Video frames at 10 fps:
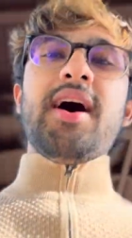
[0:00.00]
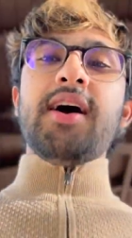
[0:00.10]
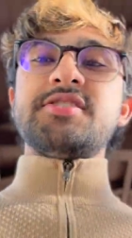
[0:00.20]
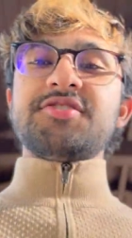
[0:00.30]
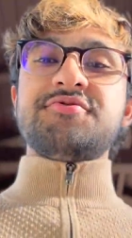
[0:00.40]
I
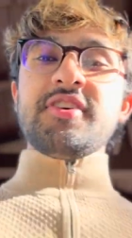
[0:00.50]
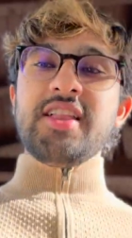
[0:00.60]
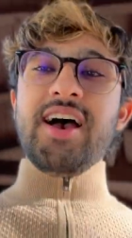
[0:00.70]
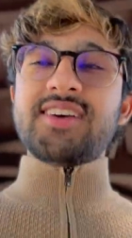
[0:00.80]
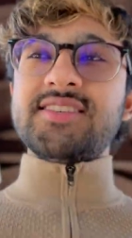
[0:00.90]
just
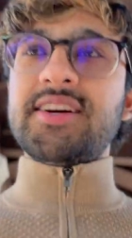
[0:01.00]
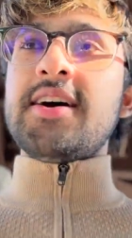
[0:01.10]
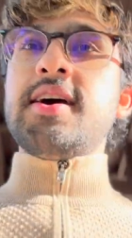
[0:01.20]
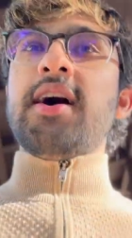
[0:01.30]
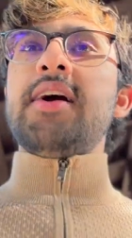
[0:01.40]
realized
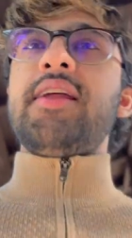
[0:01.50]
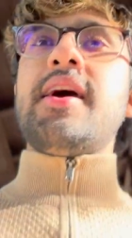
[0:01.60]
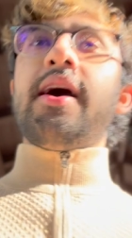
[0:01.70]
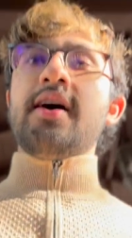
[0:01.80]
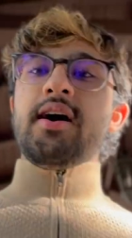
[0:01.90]
I
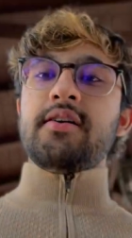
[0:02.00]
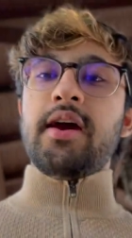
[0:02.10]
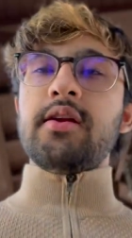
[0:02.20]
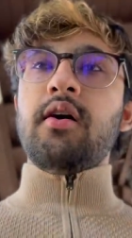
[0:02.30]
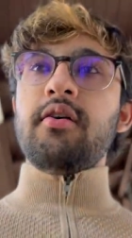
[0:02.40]
didn't edit out
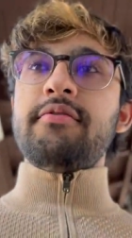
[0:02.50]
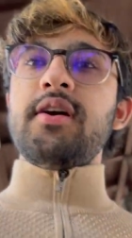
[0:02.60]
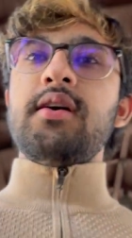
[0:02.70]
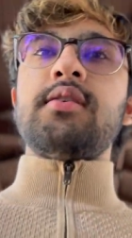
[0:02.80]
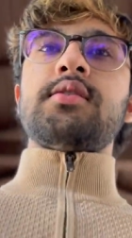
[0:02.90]
any of
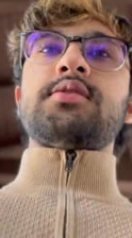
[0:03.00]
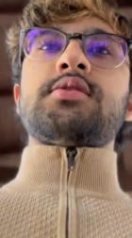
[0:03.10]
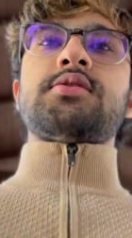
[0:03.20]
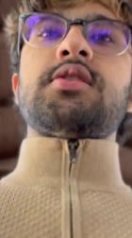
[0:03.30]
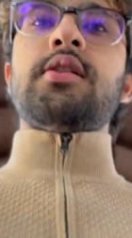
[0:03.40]
it,
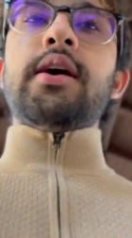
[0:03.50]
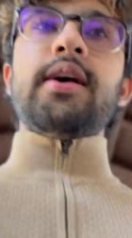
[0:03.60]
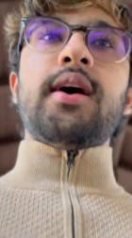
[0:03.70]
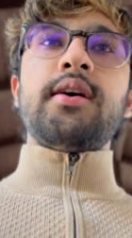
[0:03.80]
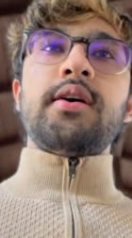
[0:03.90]
so like,
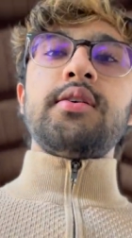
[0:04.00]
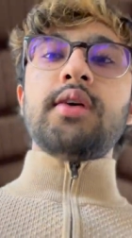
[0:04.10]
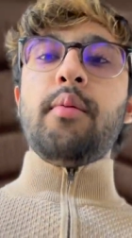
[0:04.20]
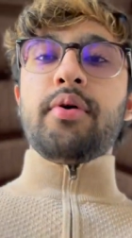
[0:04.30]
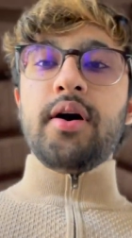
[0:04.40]

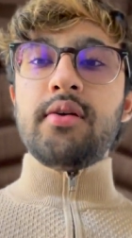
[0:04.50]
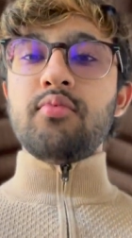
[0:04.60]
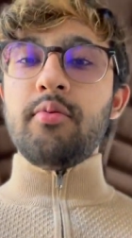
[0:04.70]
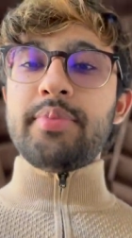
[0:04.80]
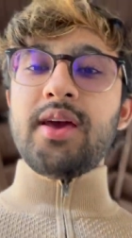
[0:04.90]
y'all probably
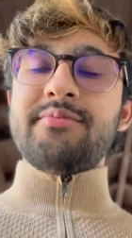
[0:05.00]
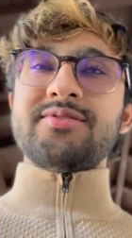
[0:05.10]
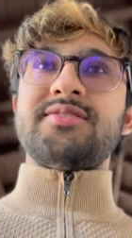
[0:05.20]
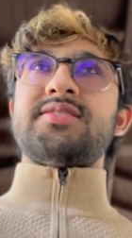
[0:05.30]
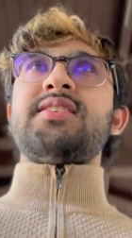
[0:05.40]
won't be able
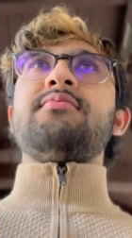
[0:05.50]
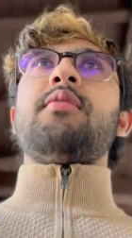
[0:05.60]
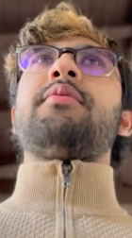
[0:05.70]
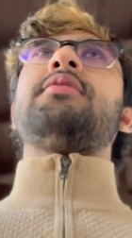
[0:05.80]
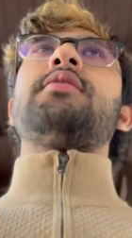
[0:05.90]
to see it,
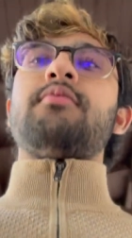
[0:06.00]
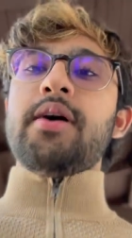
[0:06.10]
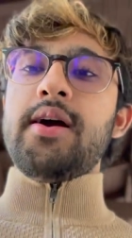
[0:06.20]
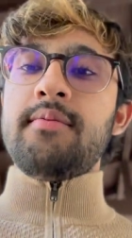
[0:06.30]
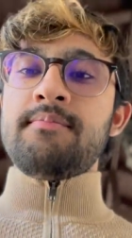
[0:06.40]
but either way.